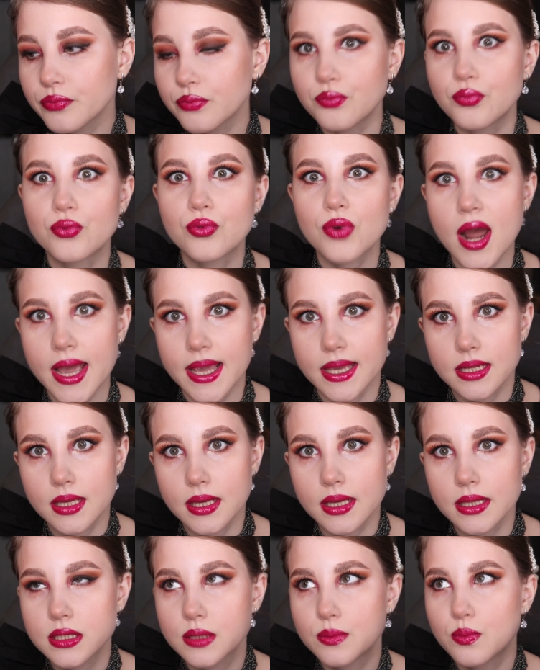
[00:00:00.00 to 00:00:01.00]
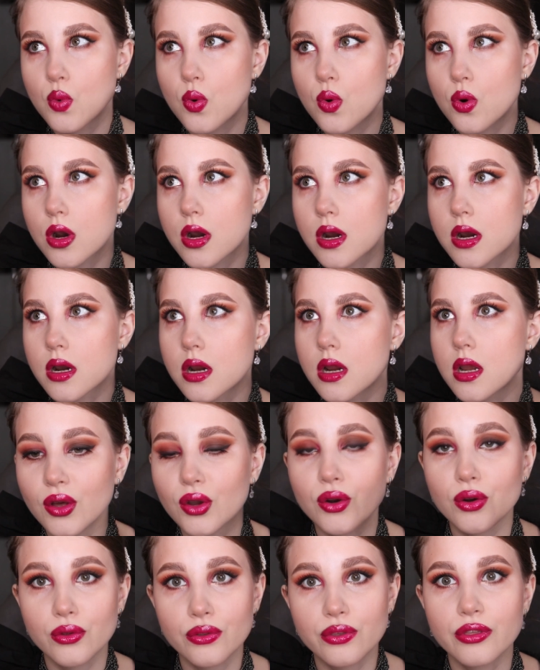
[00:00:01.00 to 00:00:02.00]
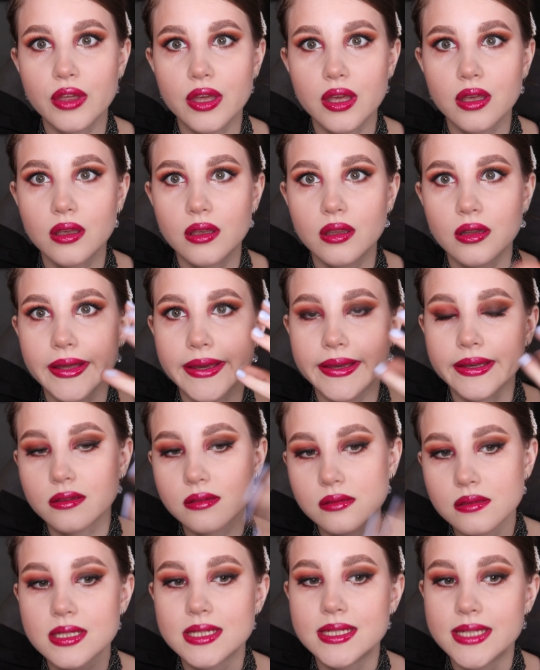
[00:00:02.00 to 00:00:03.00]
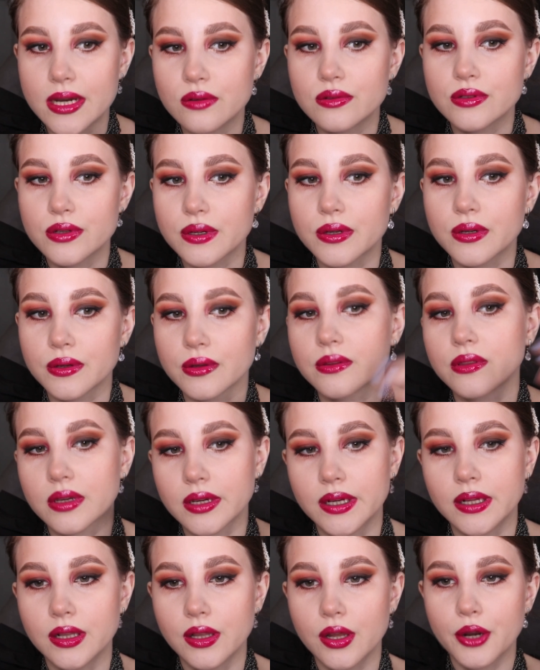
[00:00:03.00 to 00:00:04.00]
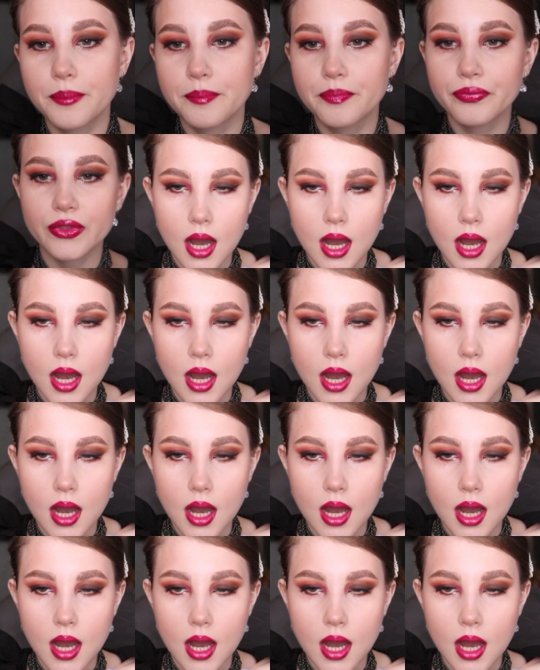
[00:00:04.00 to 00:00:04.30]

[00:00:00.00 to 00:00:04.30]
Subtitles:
bright. It's more earthy, like down to earth color.